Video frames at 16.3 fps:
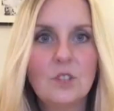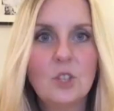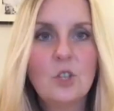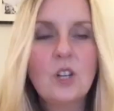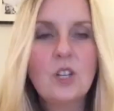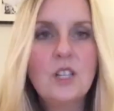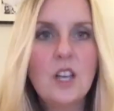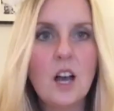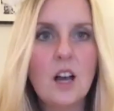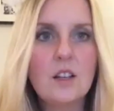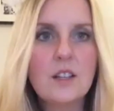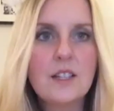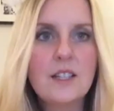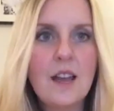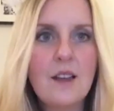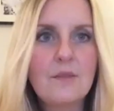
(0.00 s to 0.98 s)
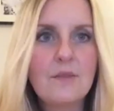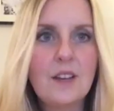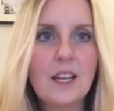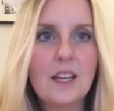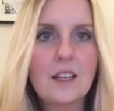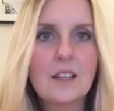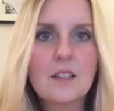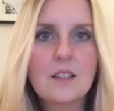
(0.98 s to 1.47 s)
Good Girls
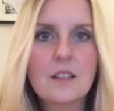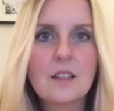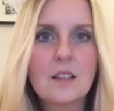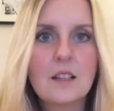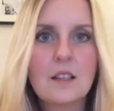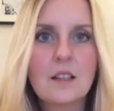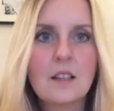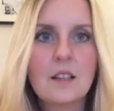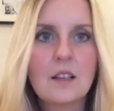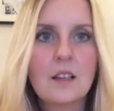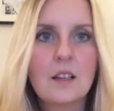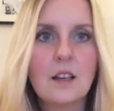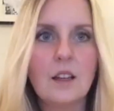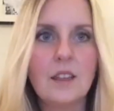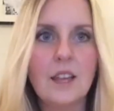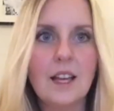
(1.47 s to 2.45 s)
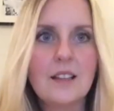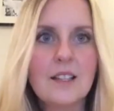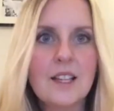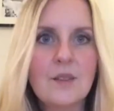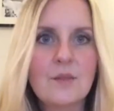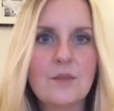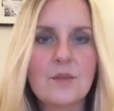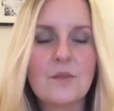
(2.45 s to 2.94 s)
Netflix. That
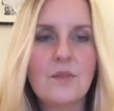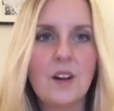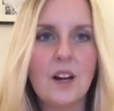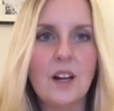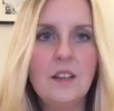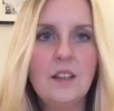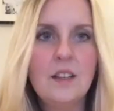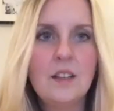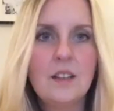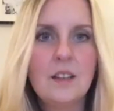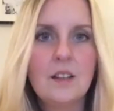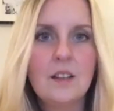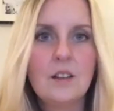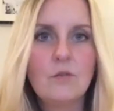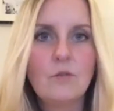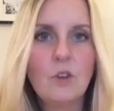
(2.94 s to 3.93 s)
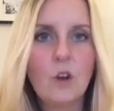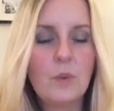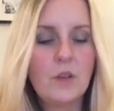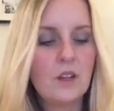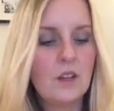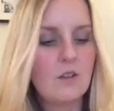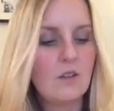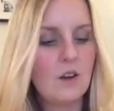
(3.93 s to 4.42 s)
sounds fun.
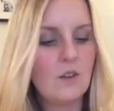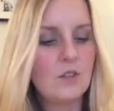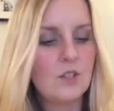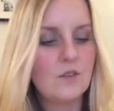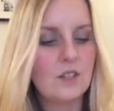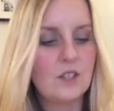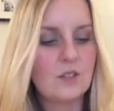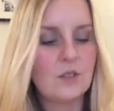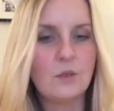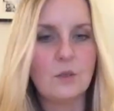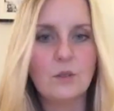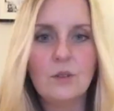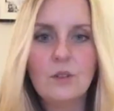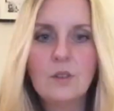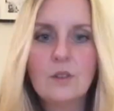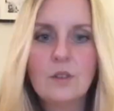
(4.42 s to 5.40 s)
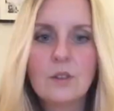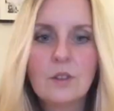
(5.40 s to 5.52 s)
Robbing a grocery store.